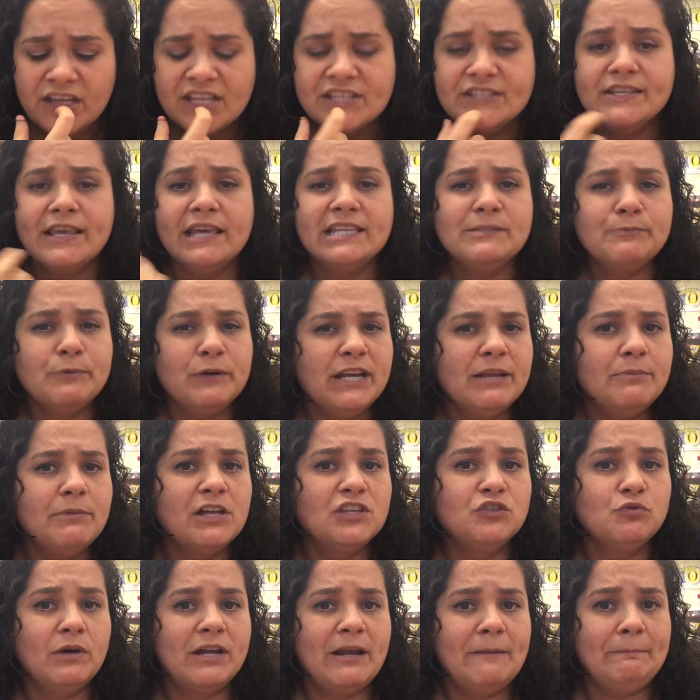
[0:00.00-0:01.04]
So that's pretty
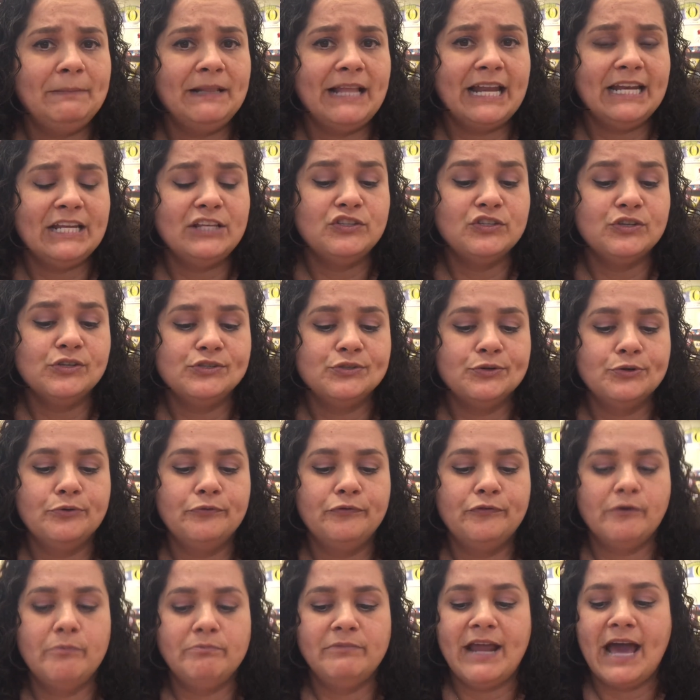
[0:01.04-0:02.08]
much what I'm planning to do
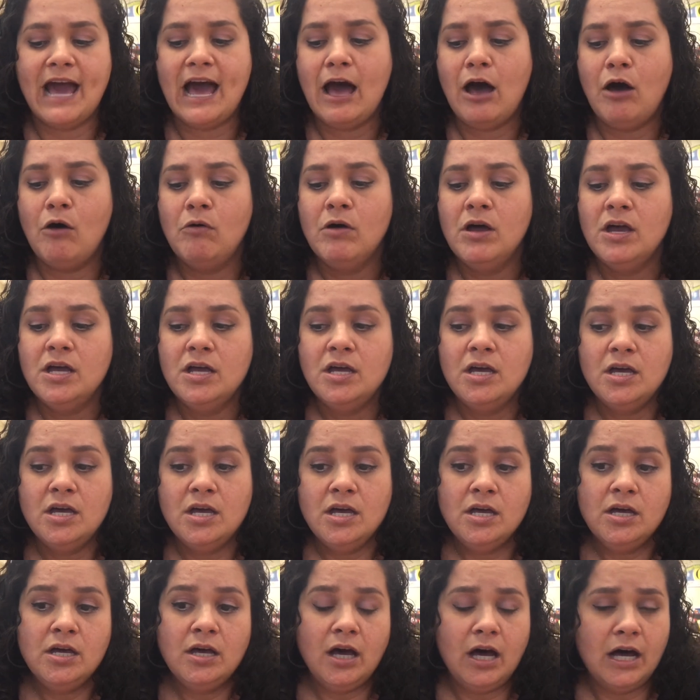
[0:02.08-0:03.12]
from now
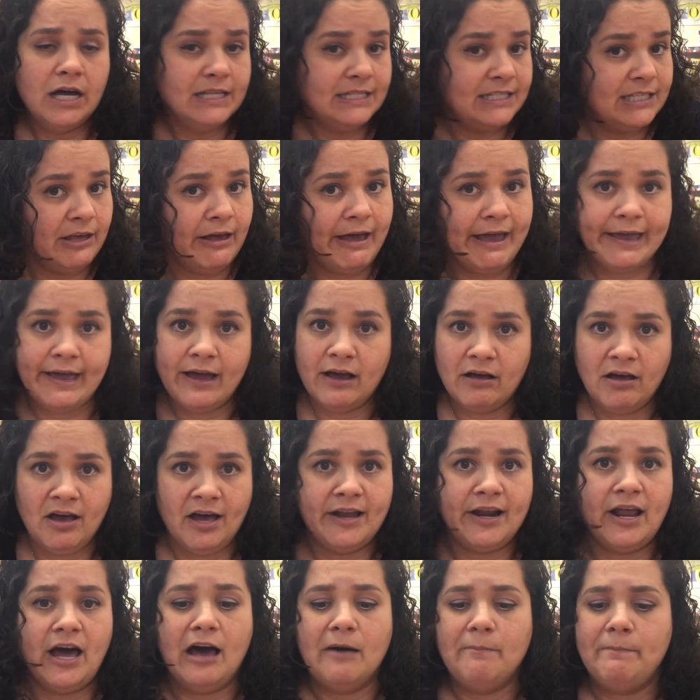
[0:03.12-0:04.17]
until I get
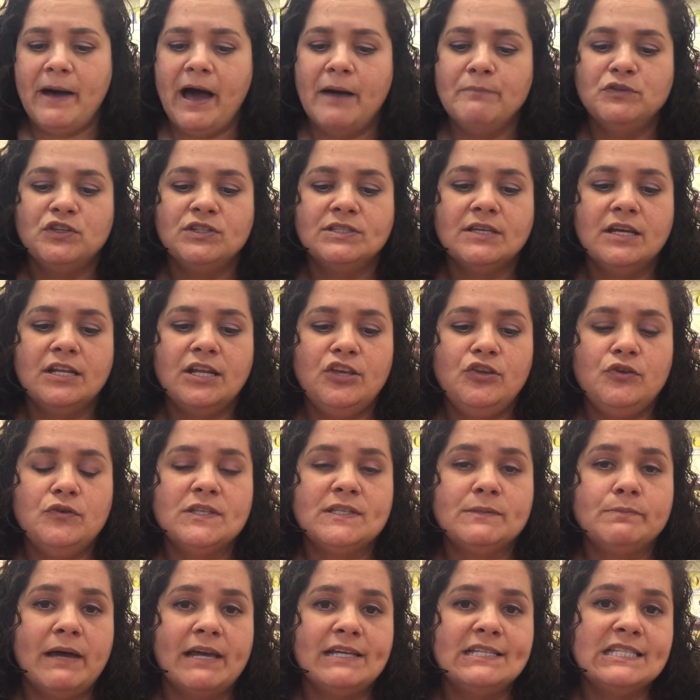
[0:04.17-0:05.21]
caught up. I'm just going to
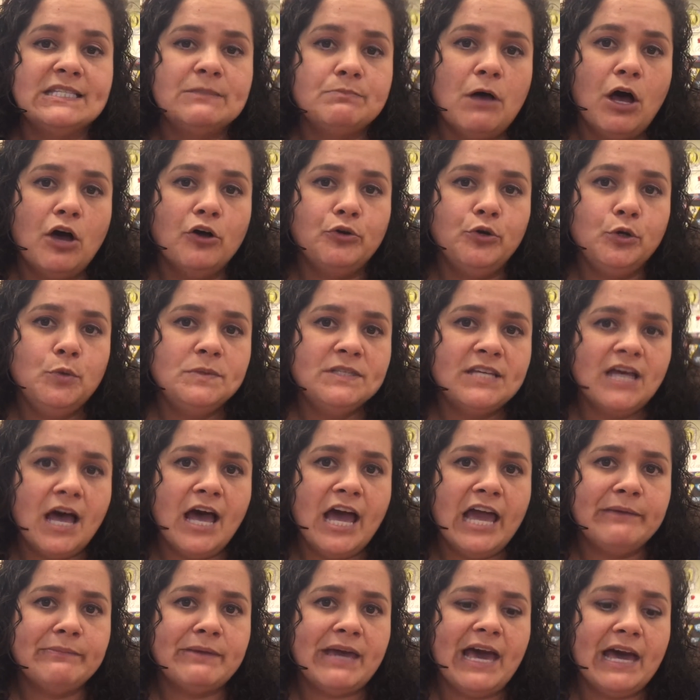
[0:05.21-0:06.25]
use my small group
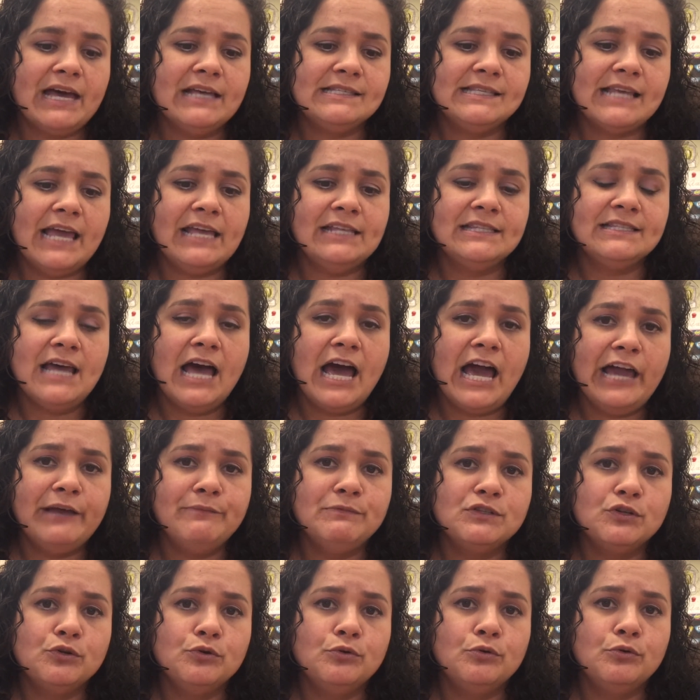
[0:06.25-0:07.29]
time as a
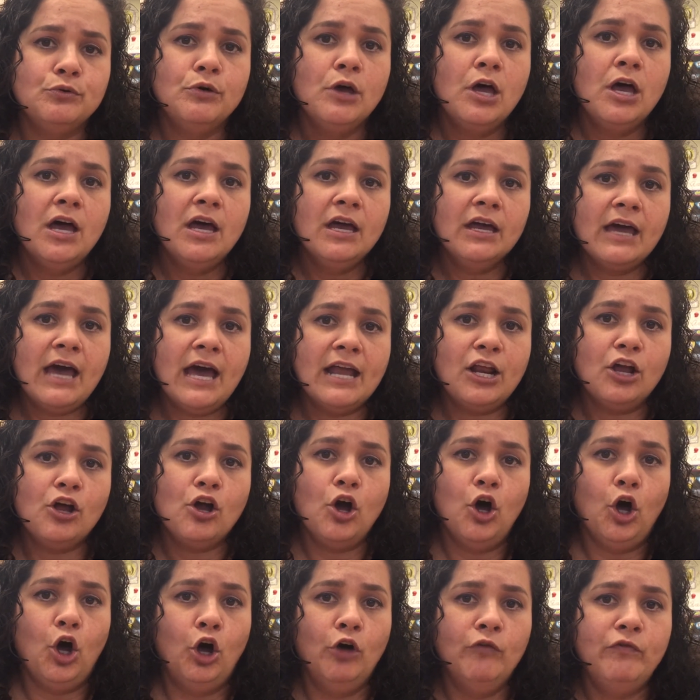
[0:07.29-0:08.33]
time to kind of
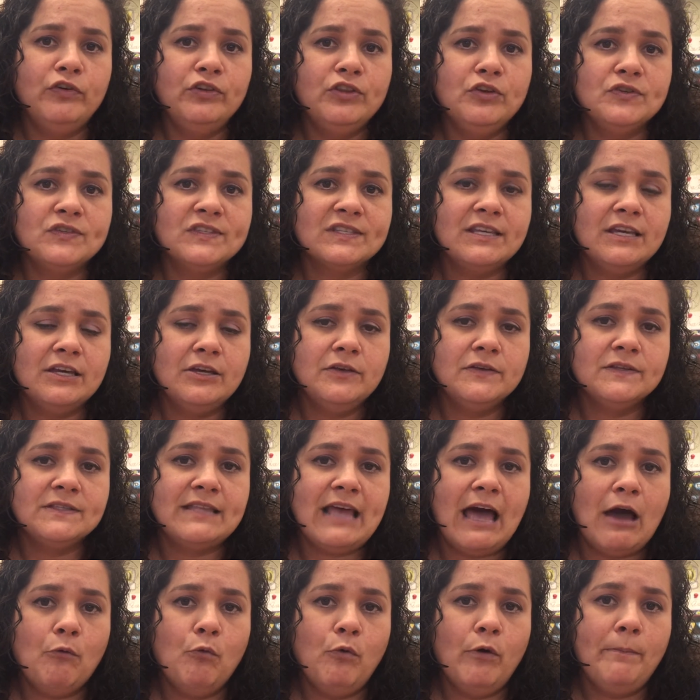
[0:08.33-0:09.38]
go over those skills
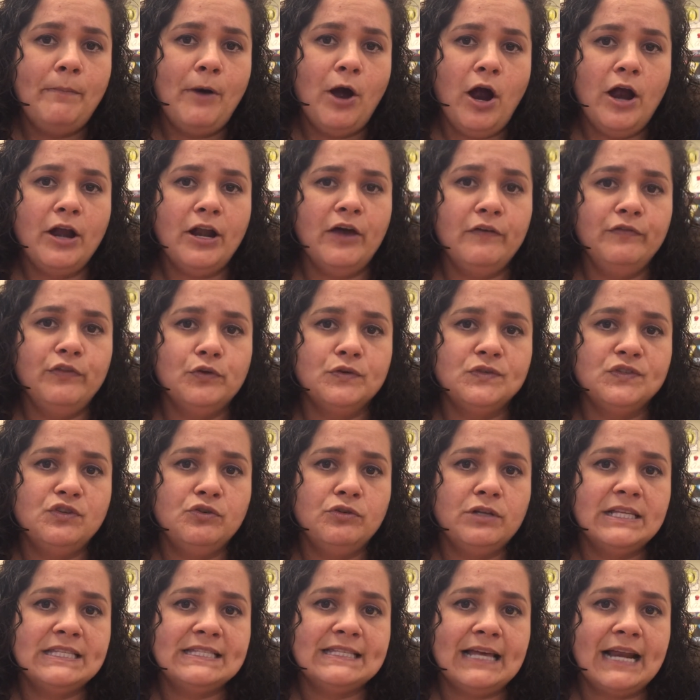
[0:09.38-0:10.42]
that were part of those
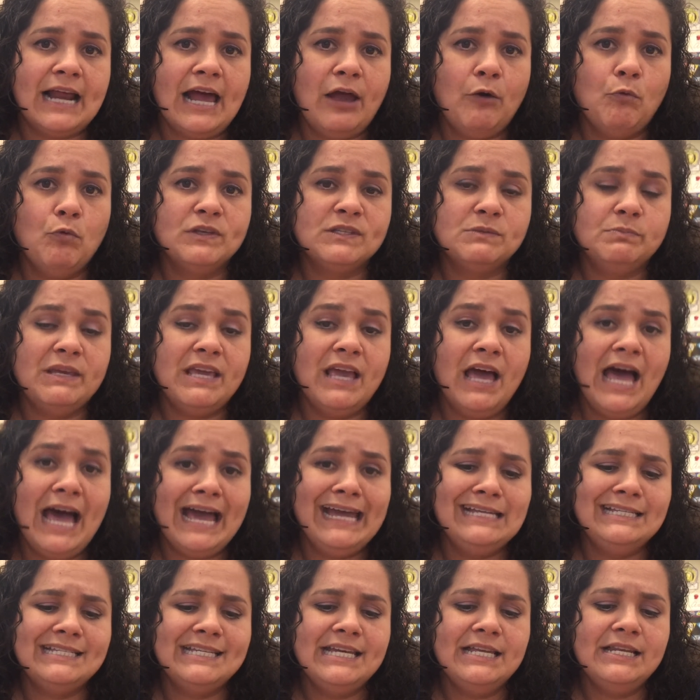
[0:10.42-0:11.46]
units that I was
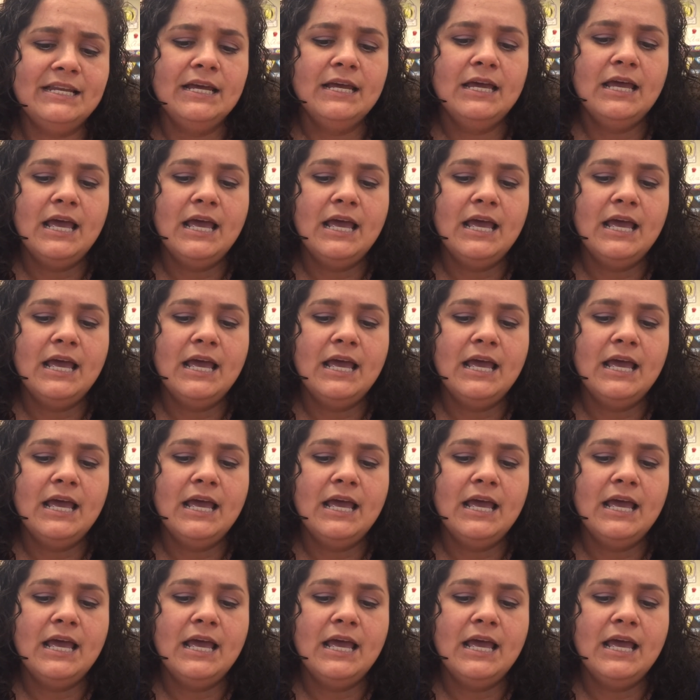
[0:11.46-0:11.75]
behind in.